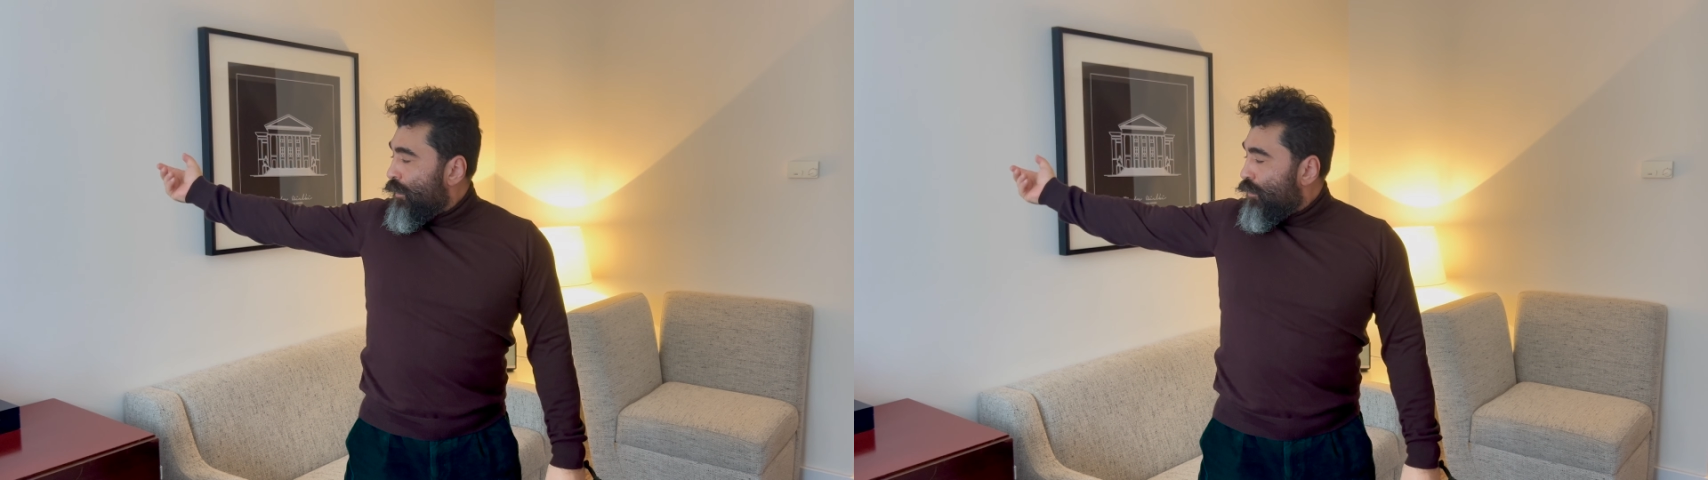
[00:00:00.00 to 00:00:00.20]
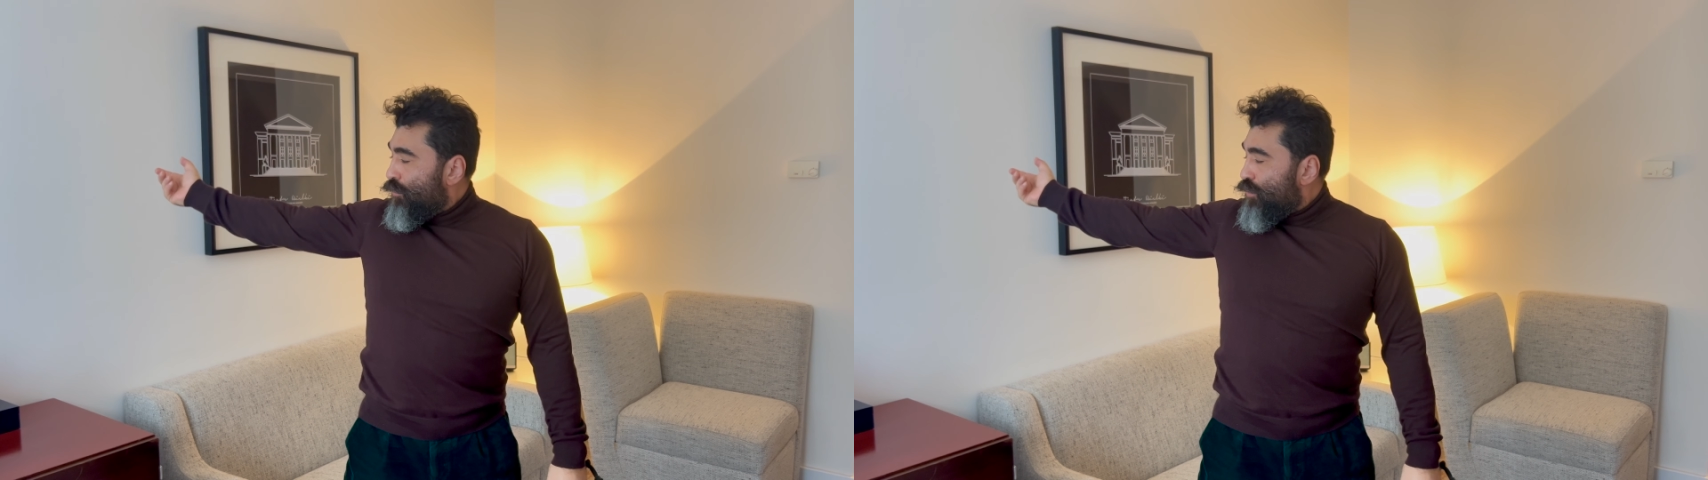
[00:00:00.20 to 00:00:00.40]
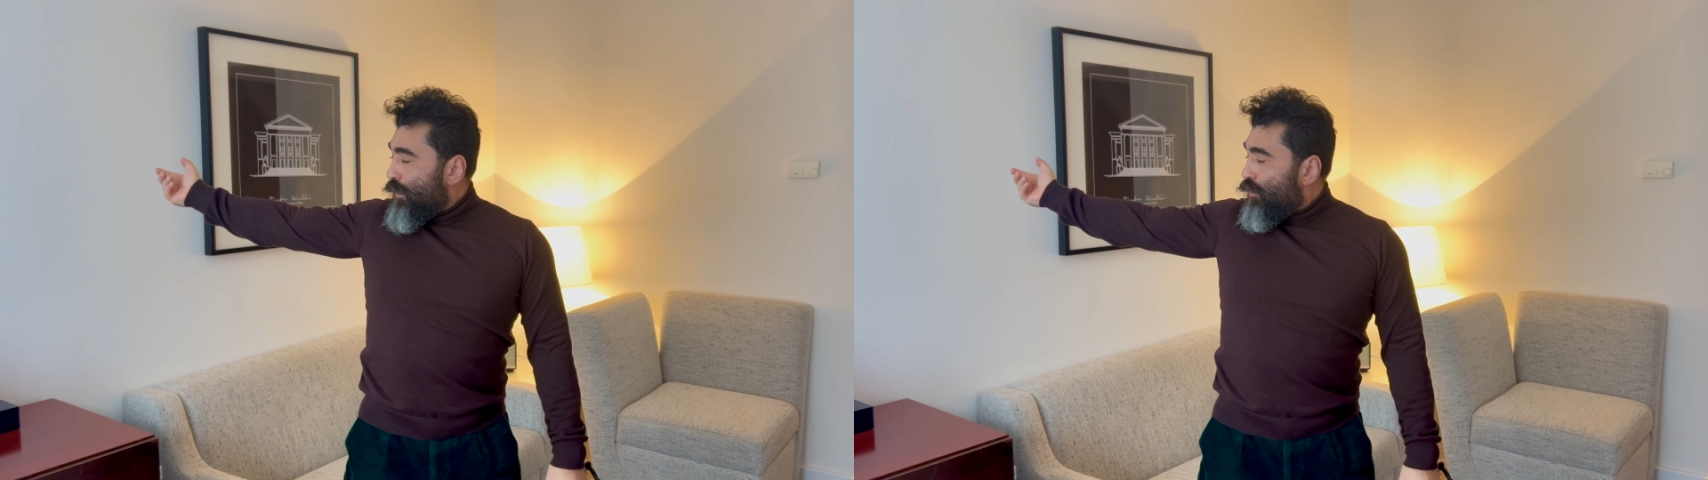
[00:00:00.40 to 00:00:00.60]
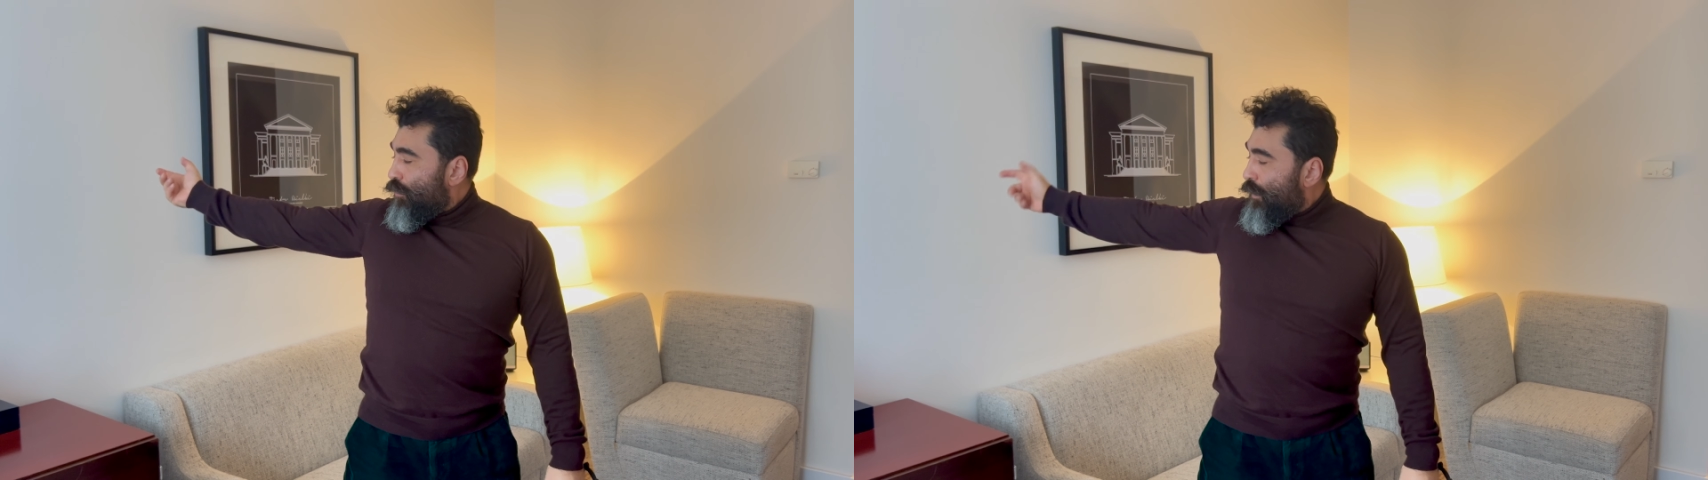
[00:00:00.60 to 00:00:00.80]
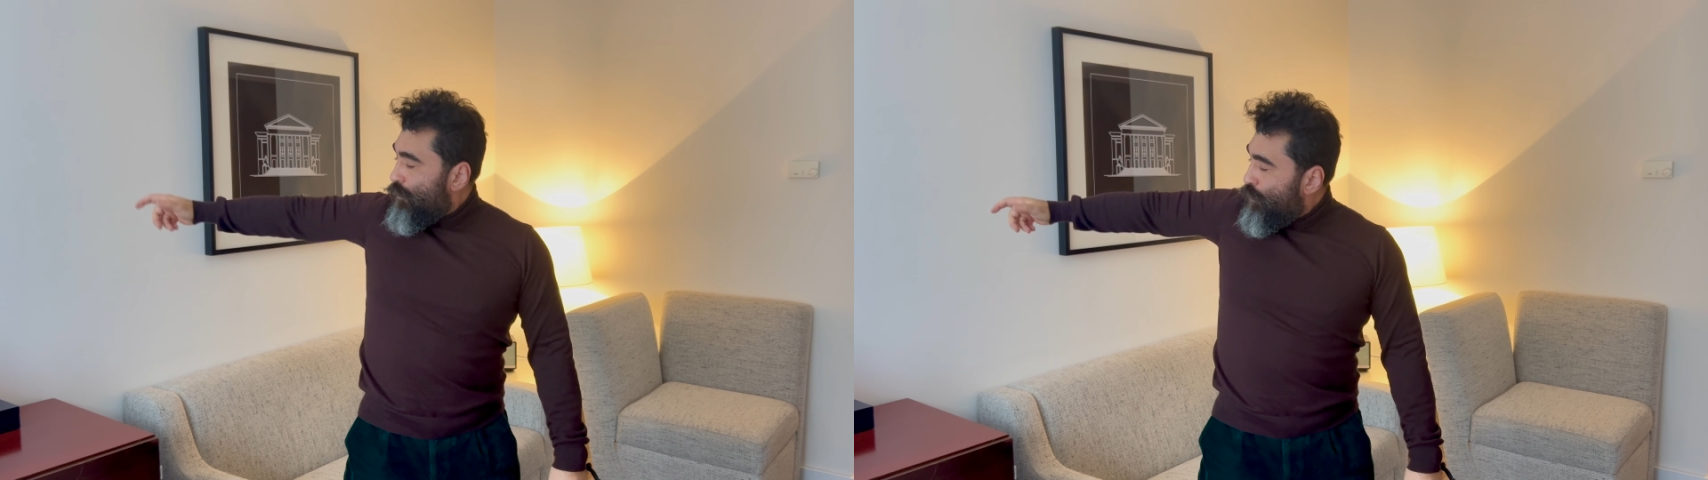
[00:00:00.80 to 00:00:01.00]
you check
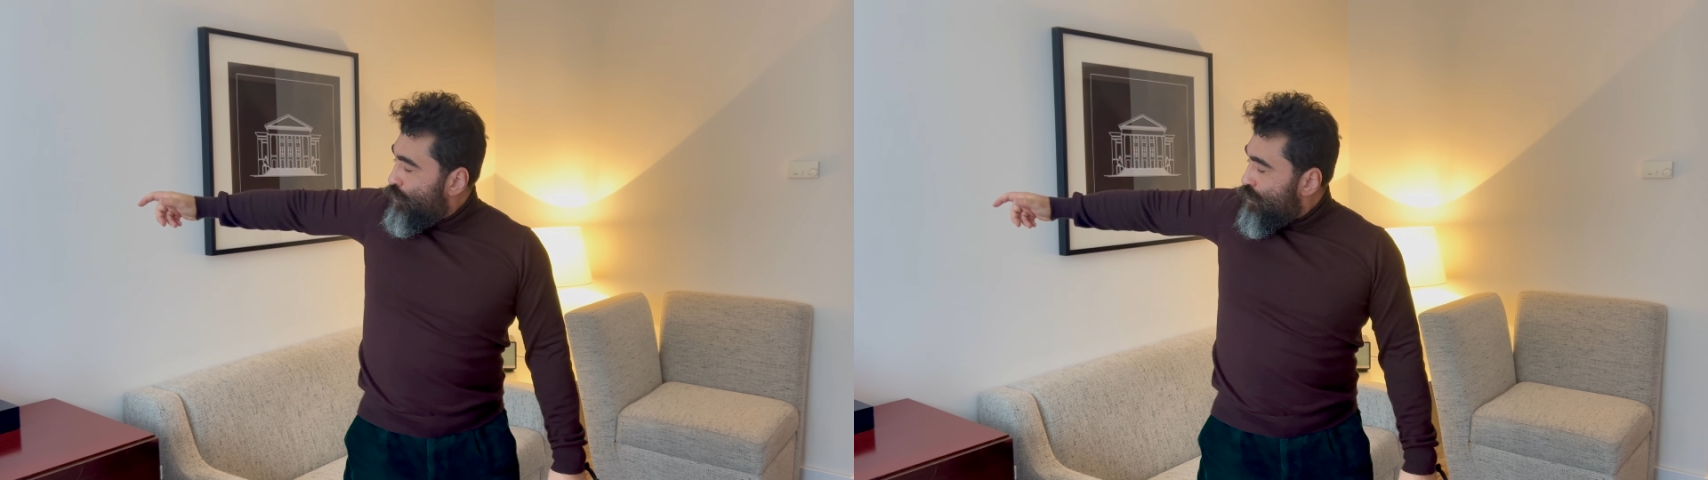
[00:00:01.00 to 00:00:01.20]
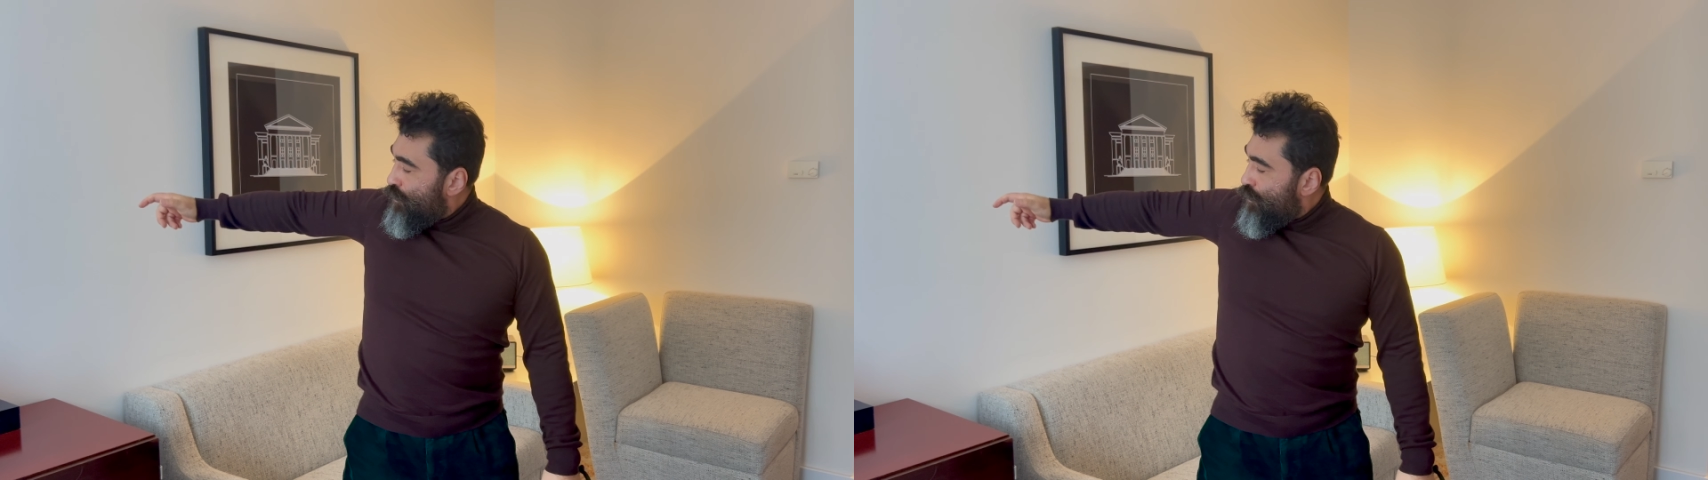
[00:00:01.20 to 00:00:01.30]
your elbow is